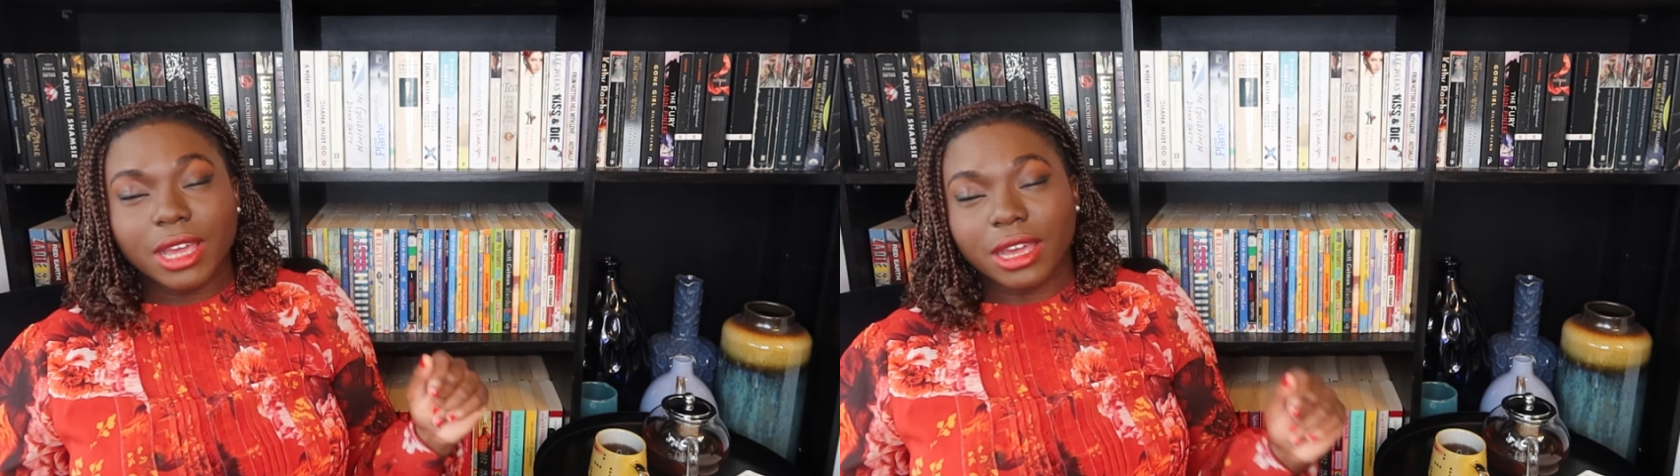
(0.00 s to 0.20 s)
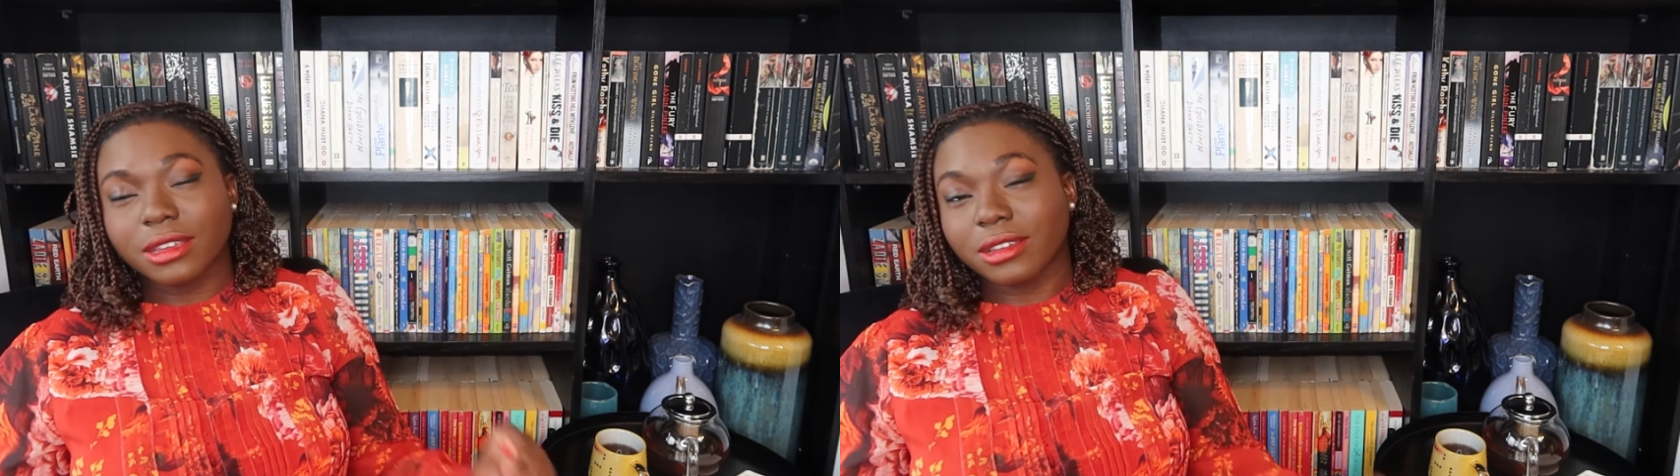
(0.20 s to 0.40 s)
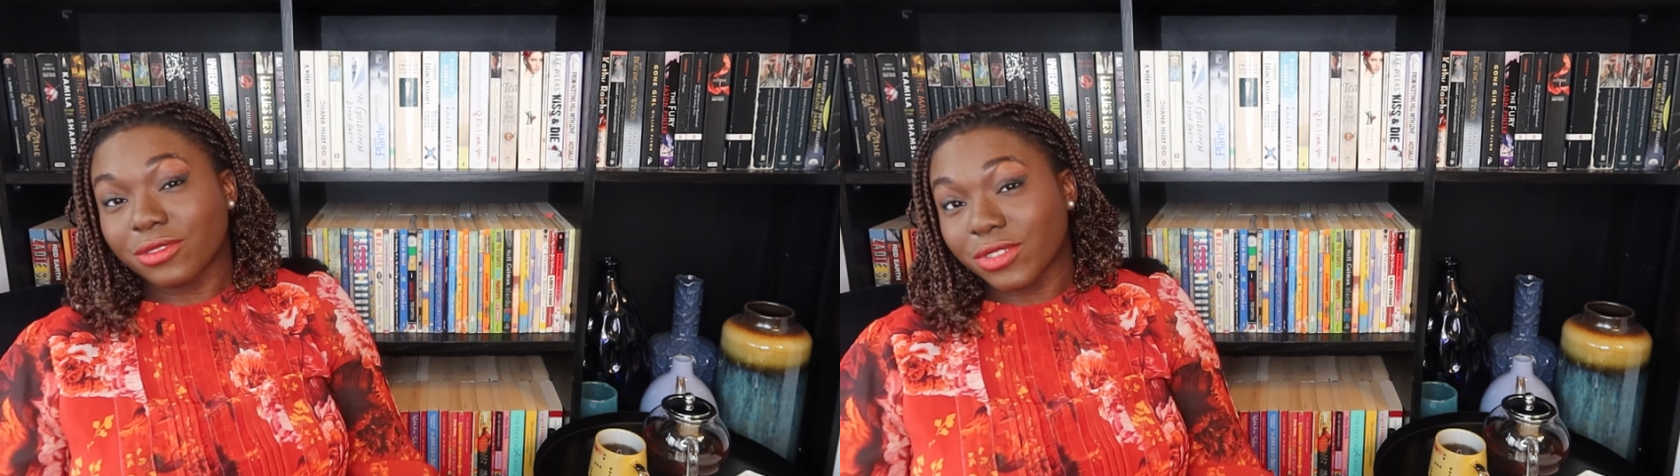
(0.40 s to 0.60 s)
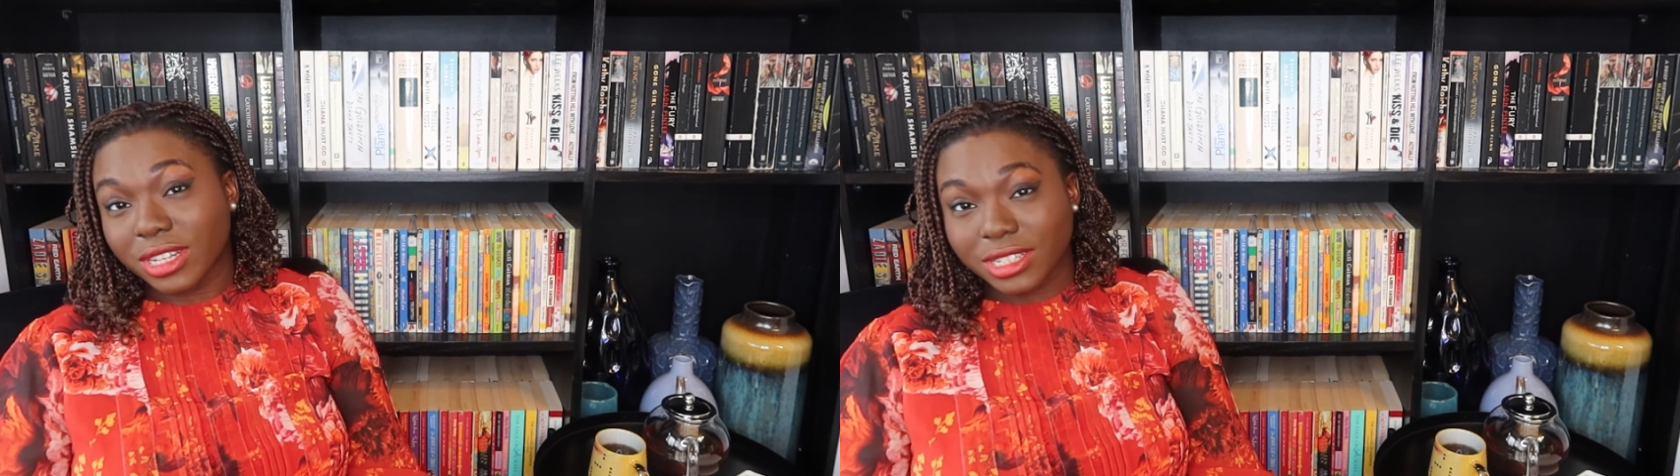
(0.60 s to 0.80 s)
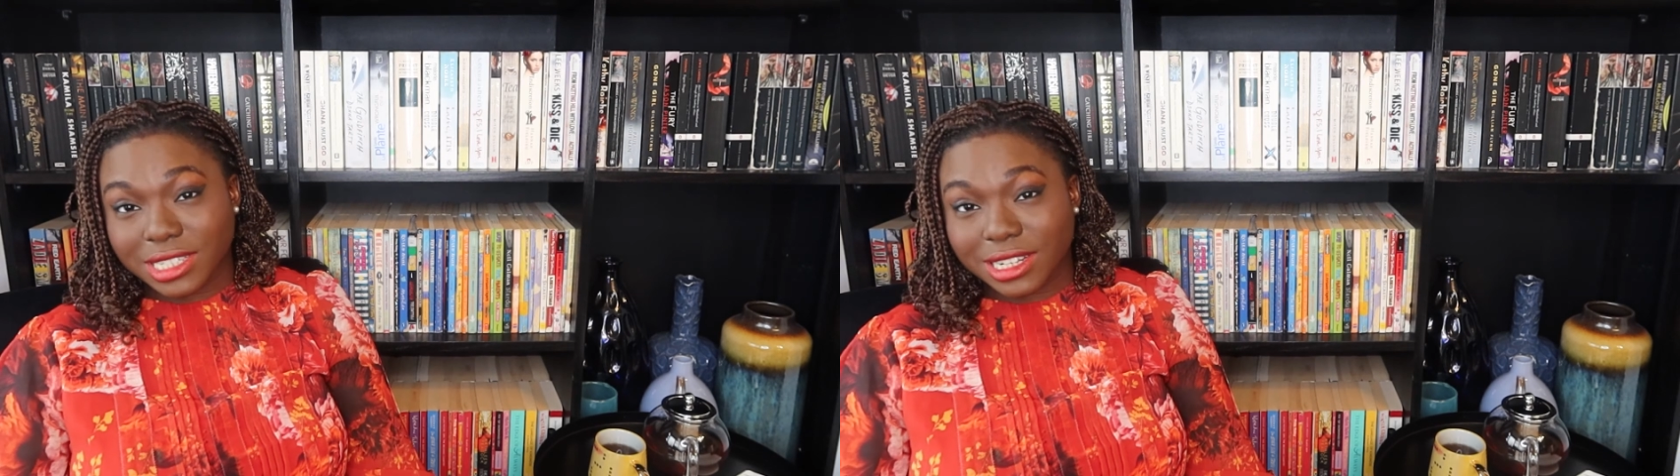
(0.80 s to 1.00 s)
I
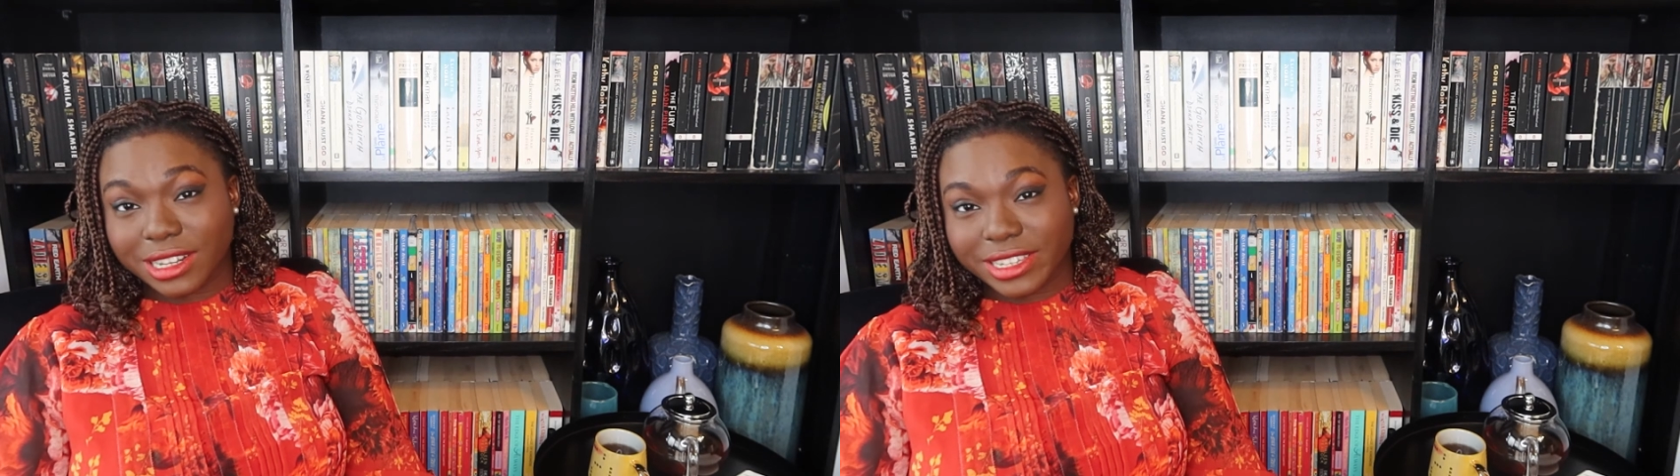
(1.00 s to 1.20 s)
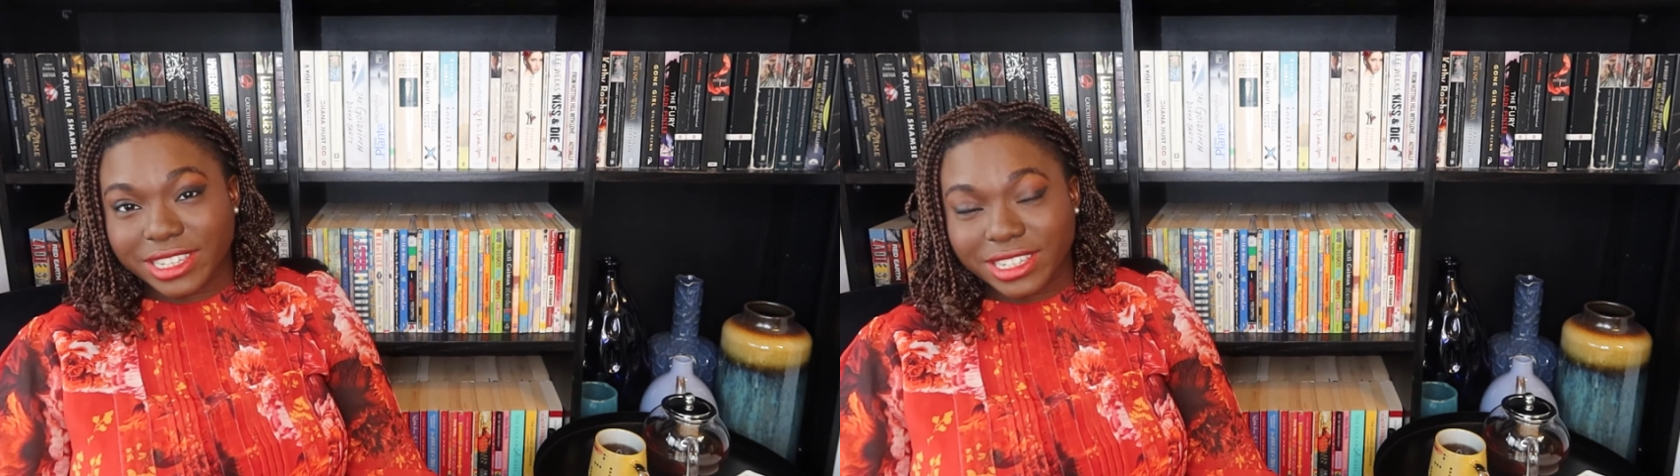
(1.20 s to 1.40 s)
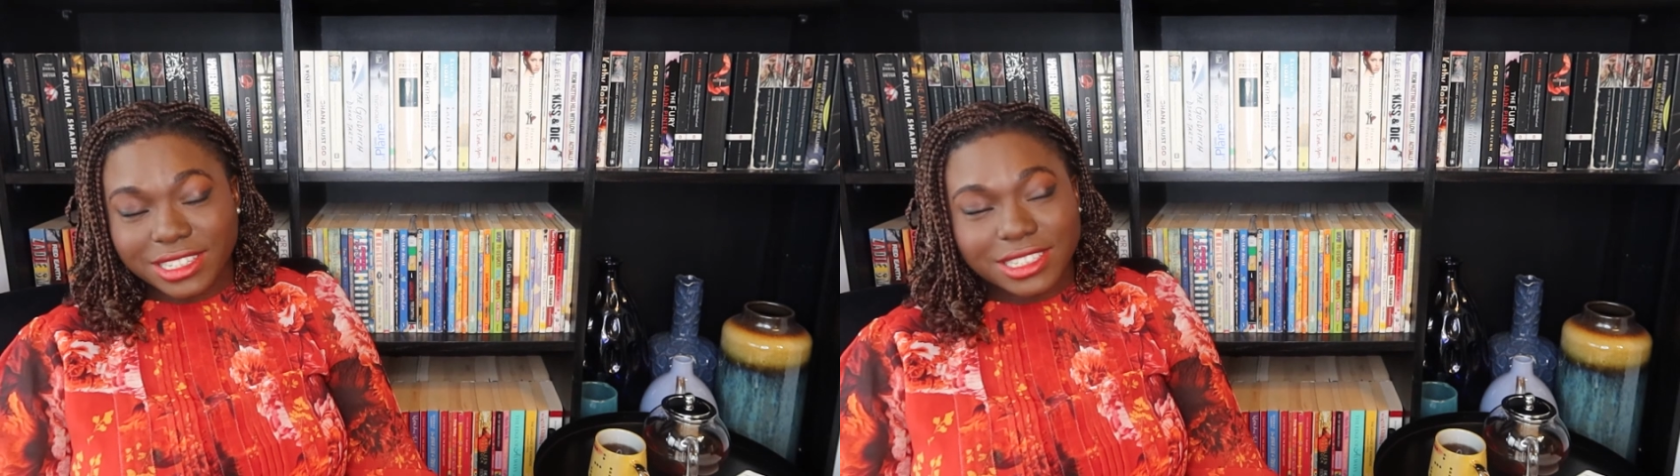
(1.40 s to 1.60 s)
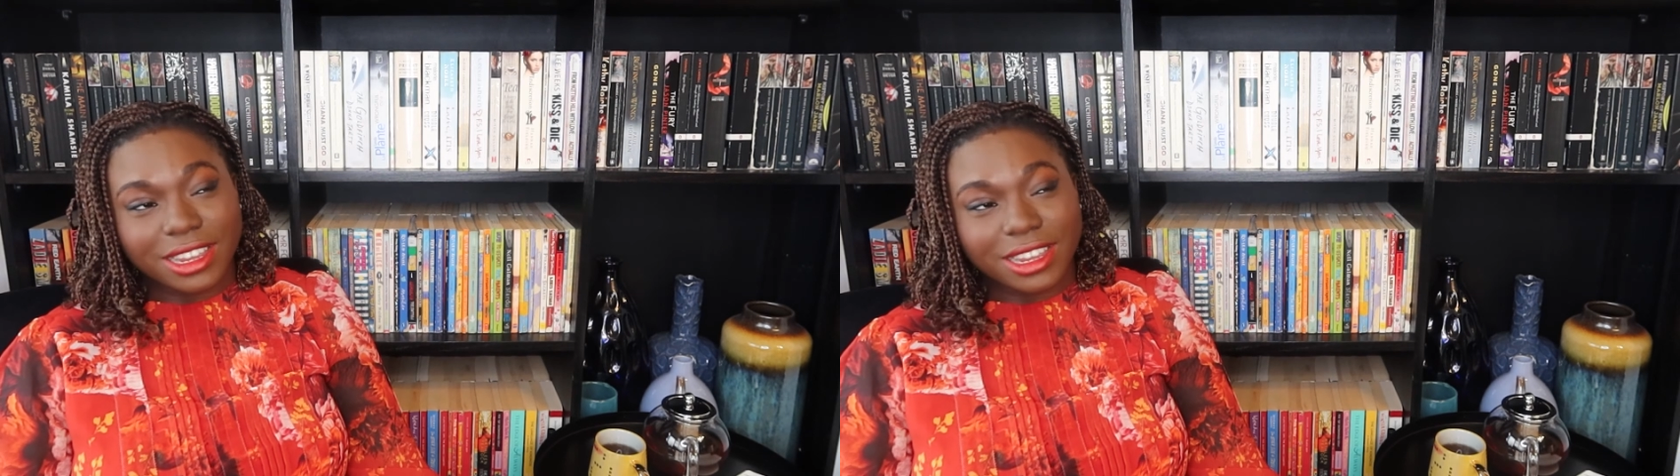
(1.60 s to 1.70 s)
really did like it.